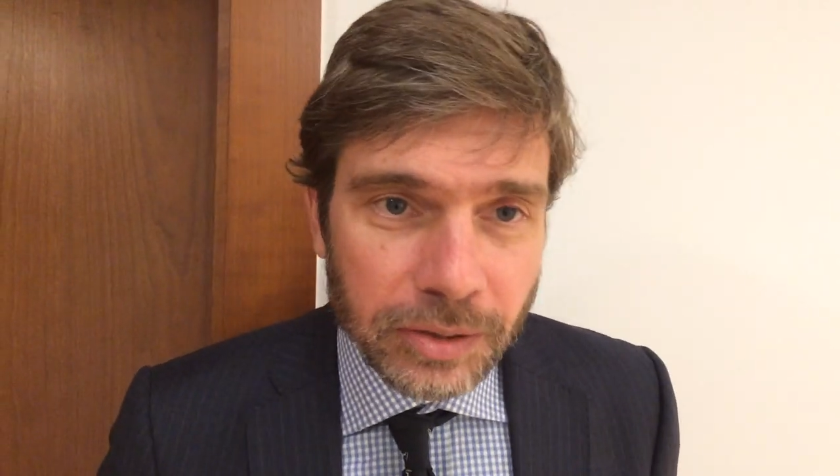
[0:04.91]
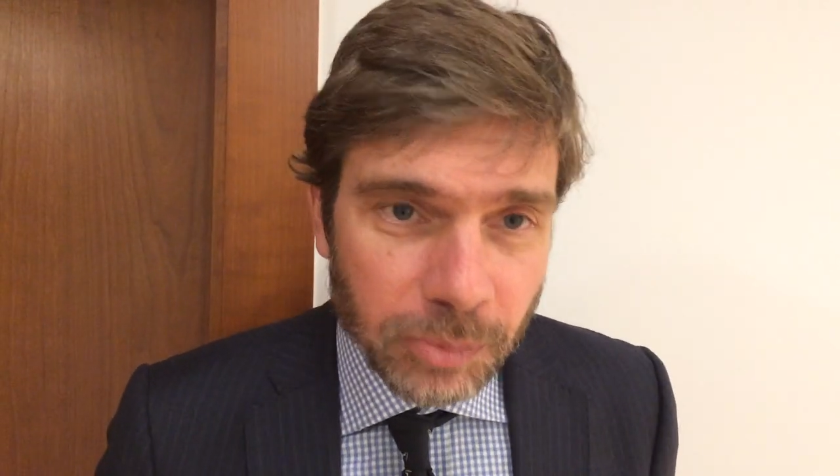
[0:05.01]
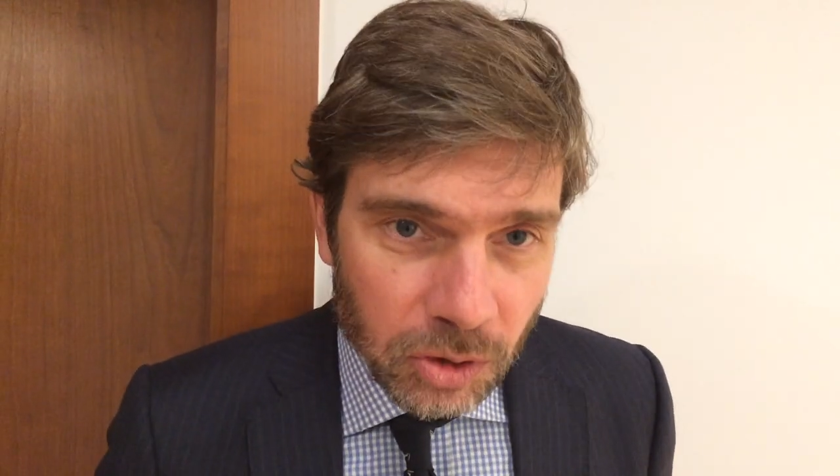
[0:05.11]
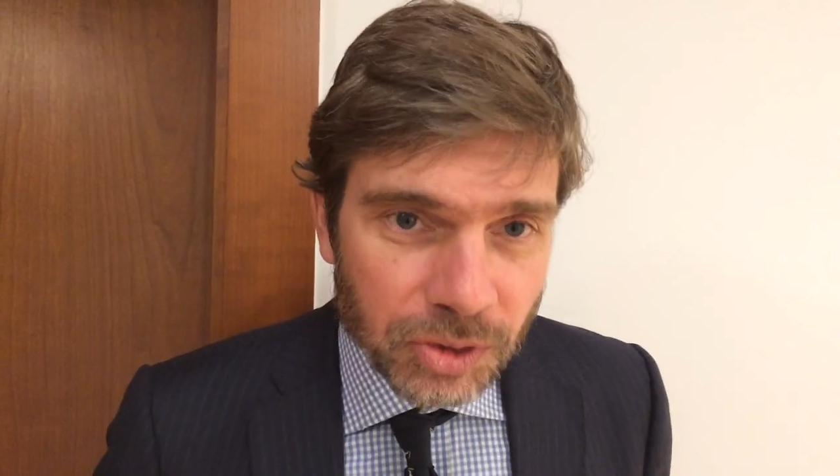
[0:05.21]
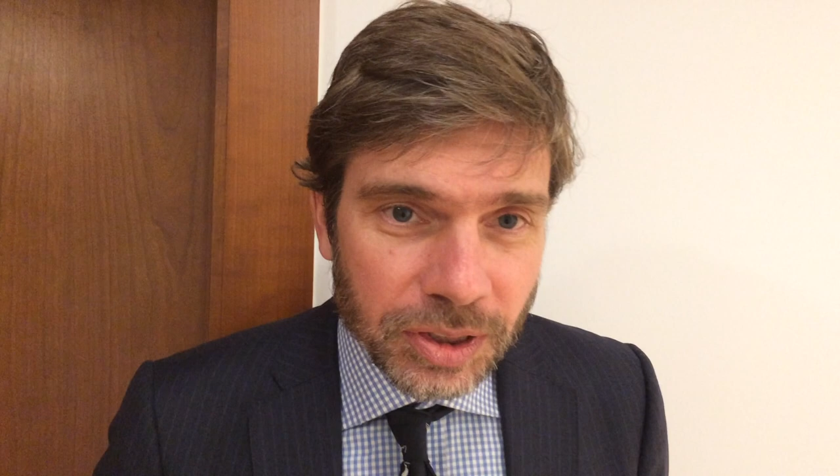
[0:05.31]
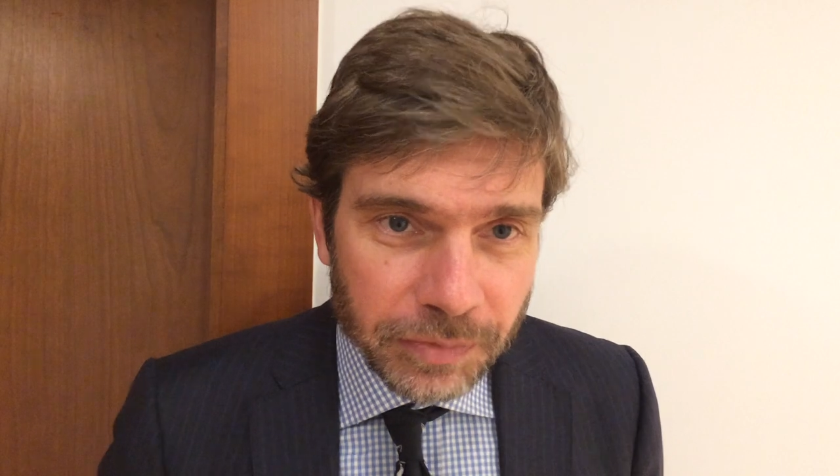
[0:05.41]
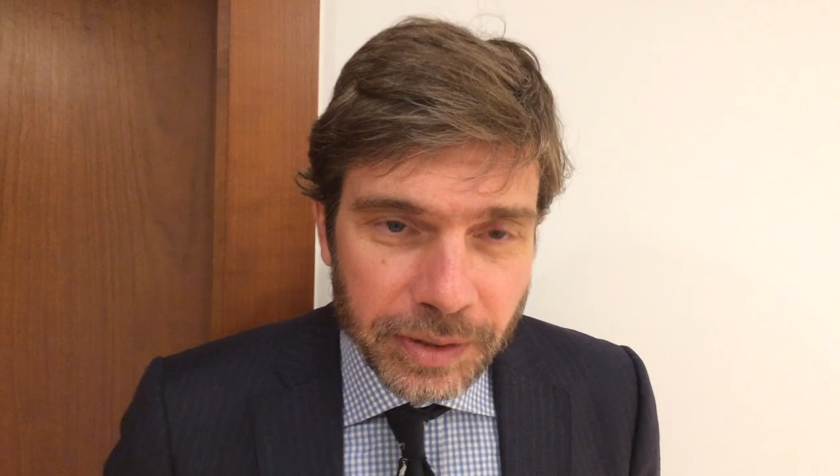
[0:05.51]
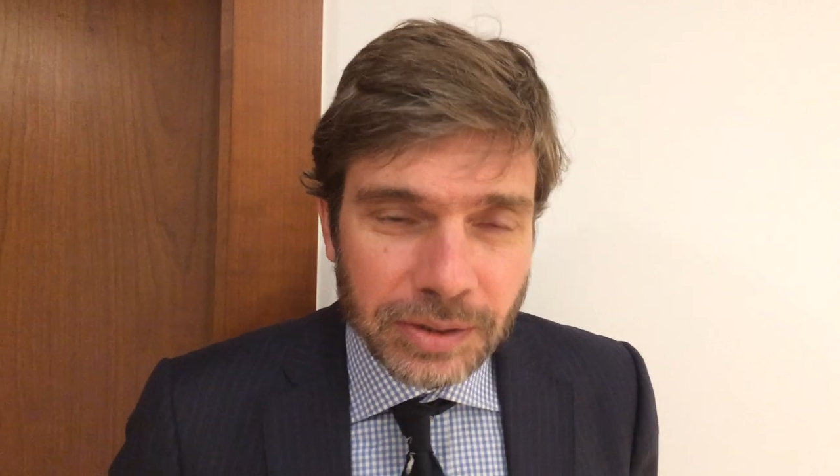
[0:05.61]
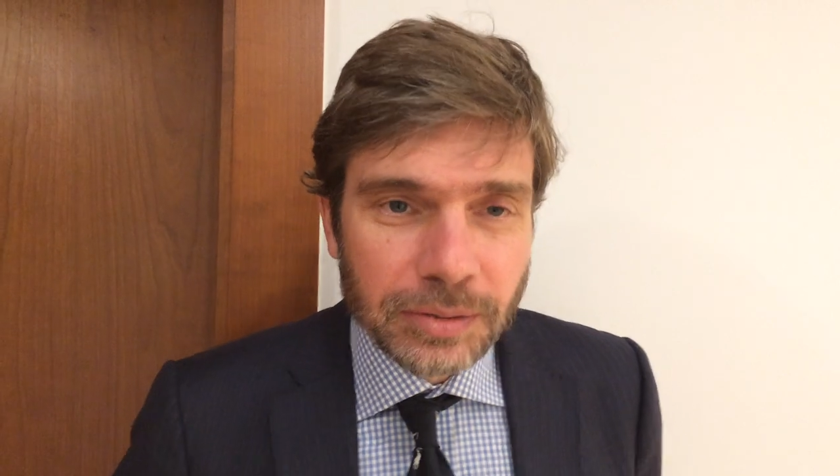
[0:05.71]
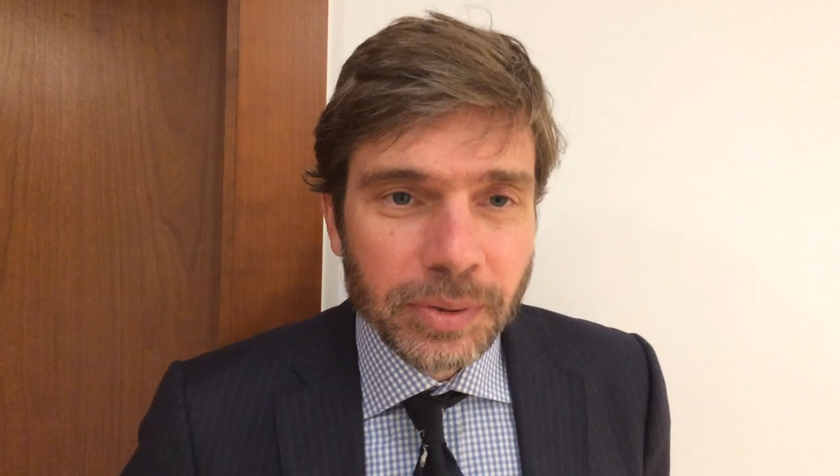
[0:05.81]
Democracy is
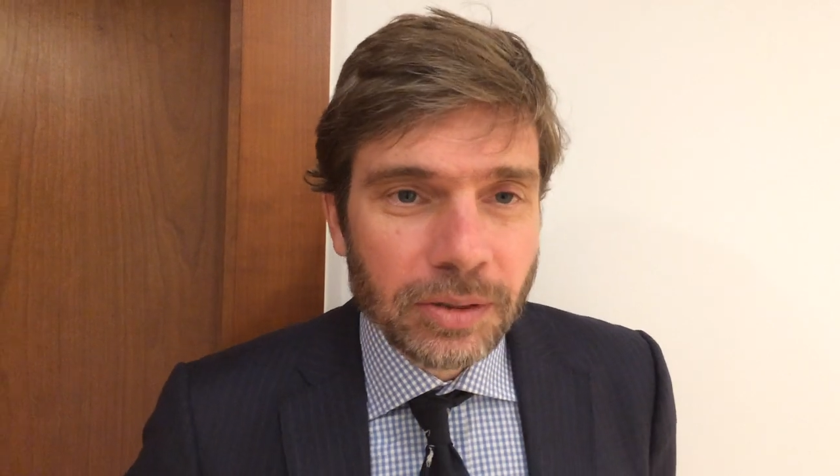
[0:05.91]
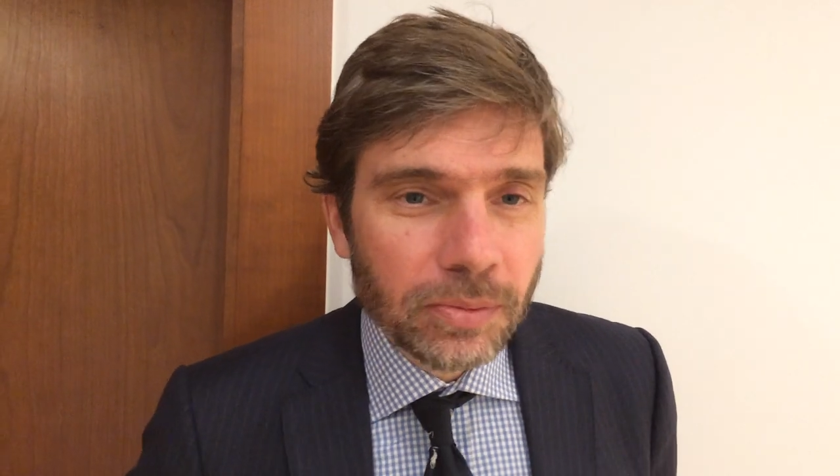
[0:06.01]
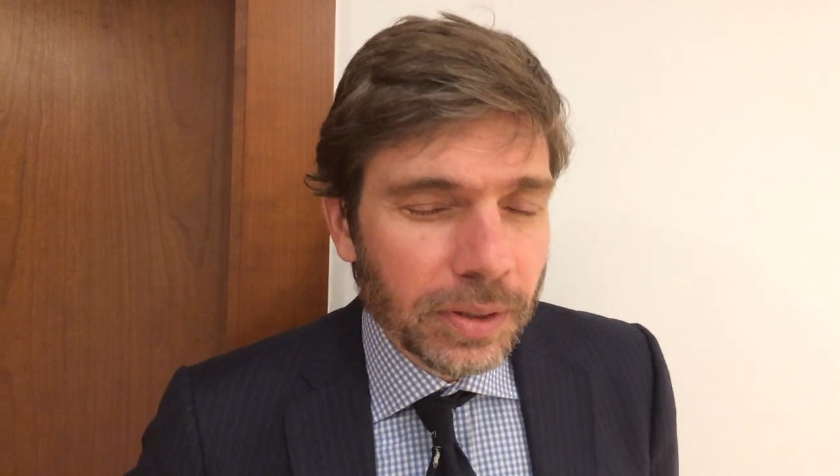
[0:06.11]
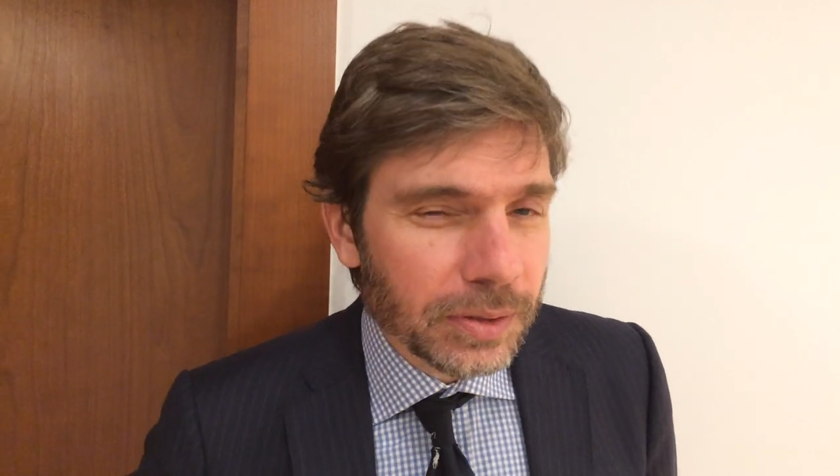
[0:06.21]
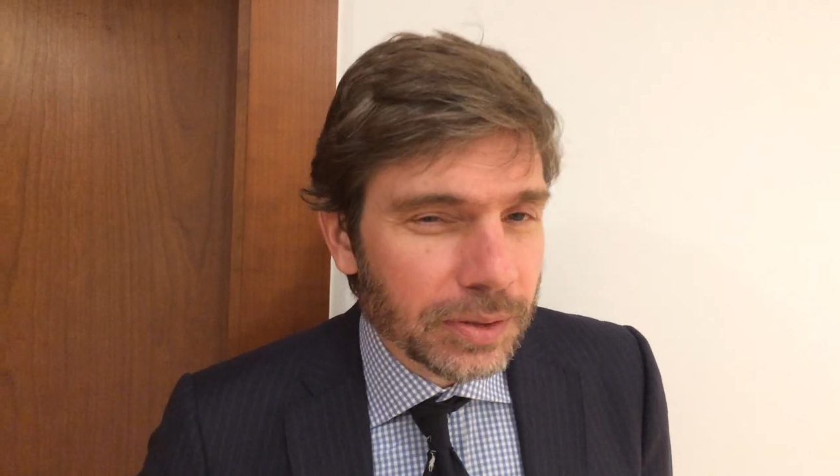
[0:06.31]
facing many really